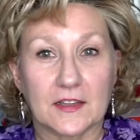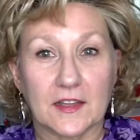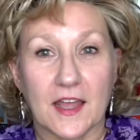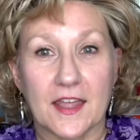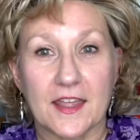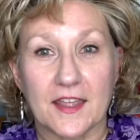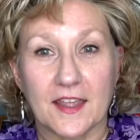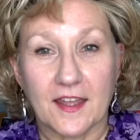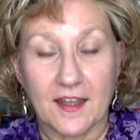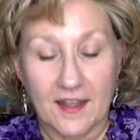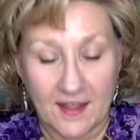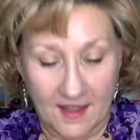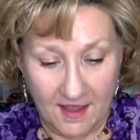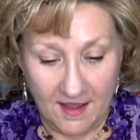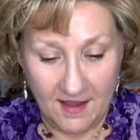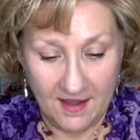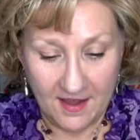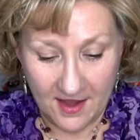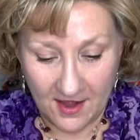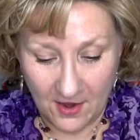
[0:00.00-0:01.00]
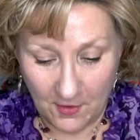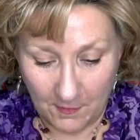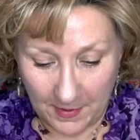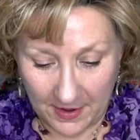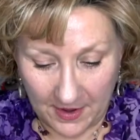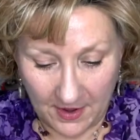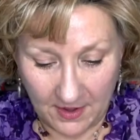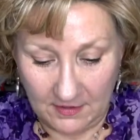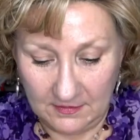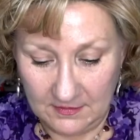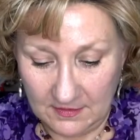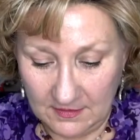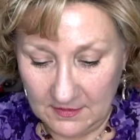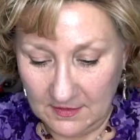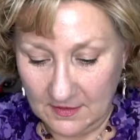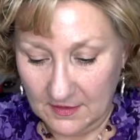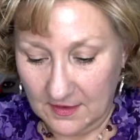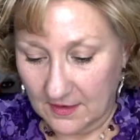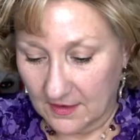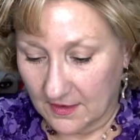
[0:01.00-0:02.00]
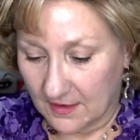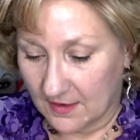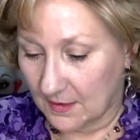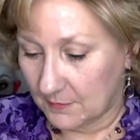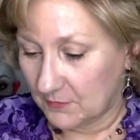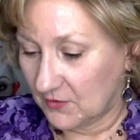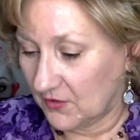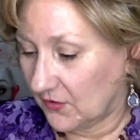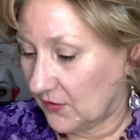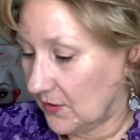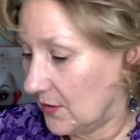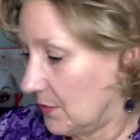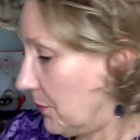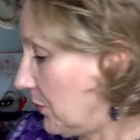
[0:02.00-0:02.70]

like a hairband. And I'm just going to